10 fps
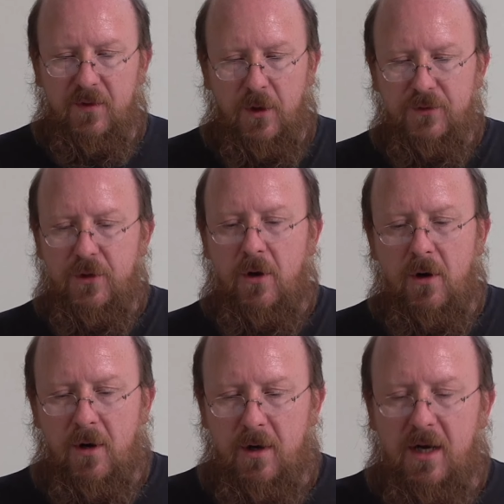Those
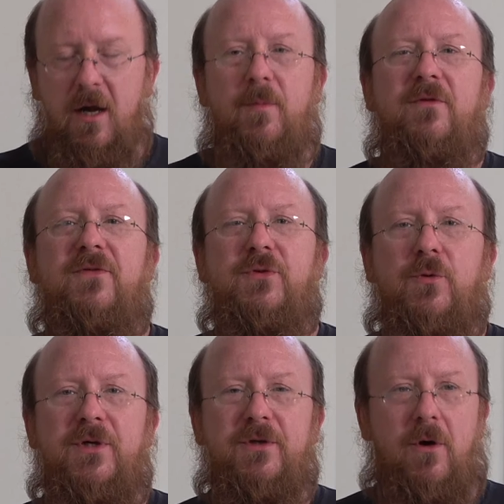are a couple of
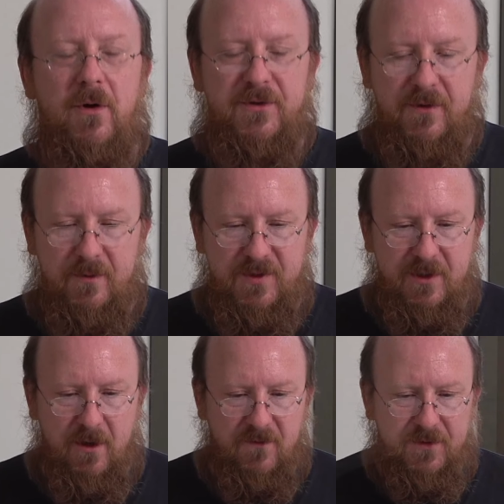stories all to
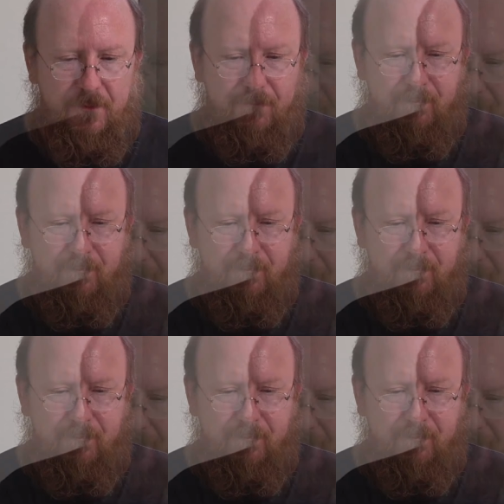themselves.